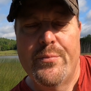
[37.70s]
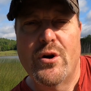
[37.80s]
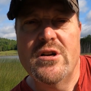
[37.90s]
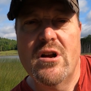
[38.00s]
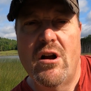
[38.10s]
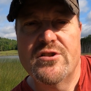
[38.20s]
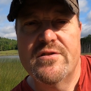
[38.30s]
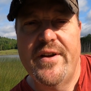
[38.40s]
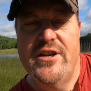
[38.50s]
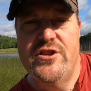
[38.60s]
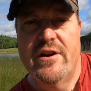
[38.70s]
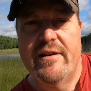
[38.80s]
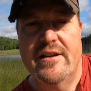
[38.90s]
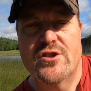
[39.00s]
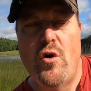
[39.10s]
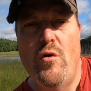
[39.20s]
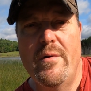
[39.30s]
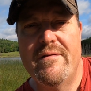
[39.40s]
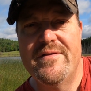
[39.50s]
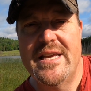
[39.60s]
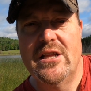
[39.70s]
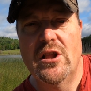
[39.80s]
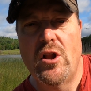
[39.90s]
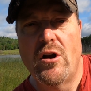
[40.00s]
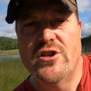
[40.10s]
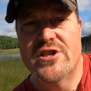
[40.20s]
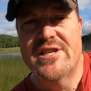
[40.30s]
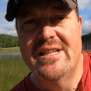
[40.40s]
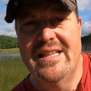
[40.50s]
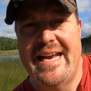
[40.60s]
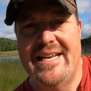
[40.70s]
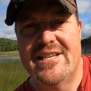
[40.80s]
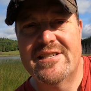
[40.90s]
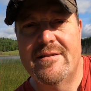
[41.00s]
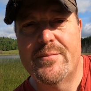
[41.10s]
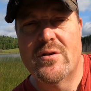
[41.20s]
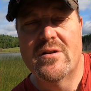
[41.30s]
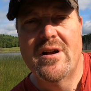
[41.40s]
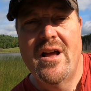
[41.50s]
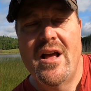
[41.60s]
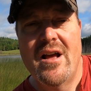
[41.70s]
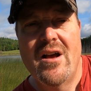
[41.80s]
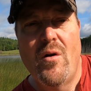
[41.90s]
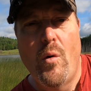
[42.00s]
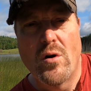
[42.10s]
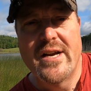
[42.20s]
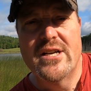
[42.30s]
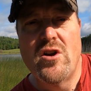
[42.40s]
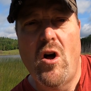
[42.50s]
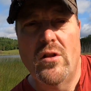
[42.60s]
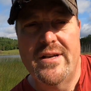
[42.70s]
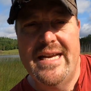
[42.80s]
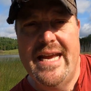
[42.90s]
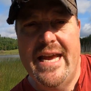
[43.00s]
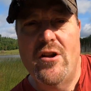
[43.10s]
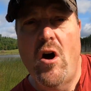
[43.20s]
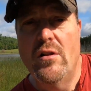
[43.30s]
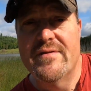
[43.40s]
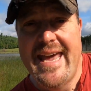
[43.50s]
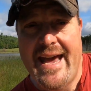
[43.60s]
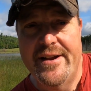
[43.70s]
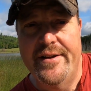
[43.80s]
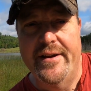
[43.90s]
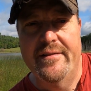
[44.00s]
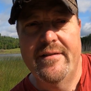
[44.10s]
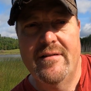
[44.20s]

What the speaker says: Purdon Conservation Area is home of the largest lady slipper orchid colony in all of Canada.